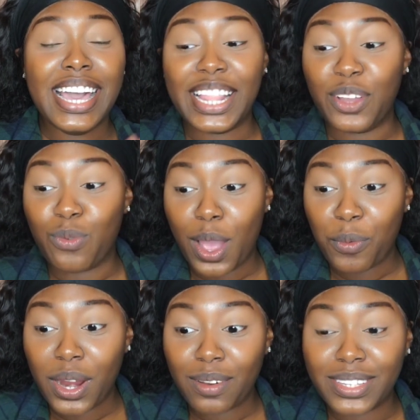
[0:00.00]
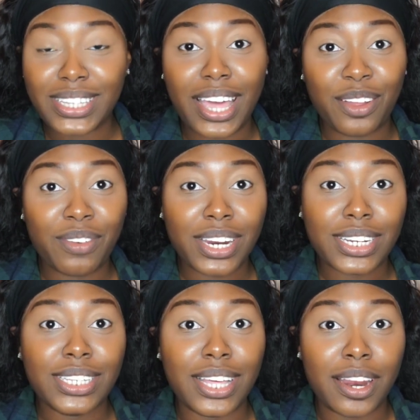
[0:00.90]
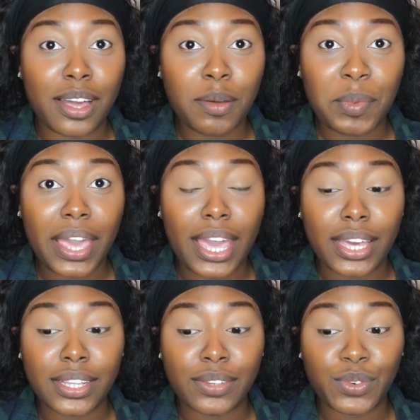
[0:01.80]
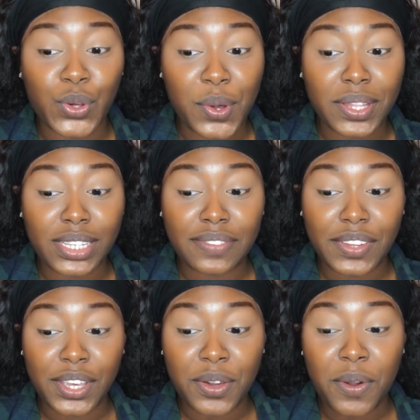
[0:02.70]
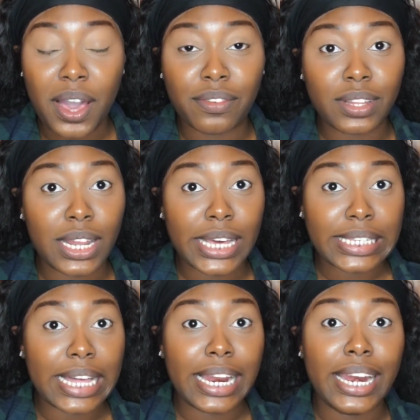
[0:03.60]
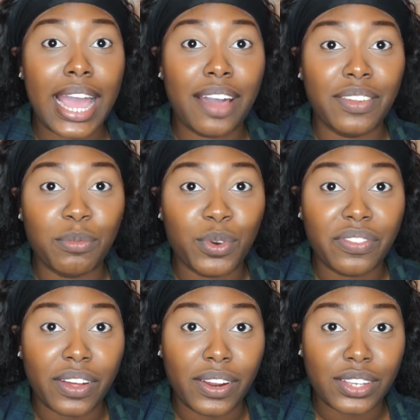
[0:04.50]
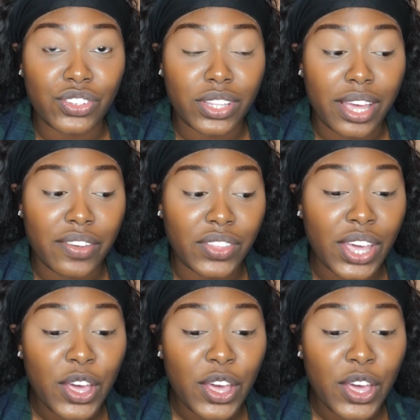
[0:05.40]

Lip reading: Like right when I was getting ready to set up and record this video, I realized I didn't have any more foundation left.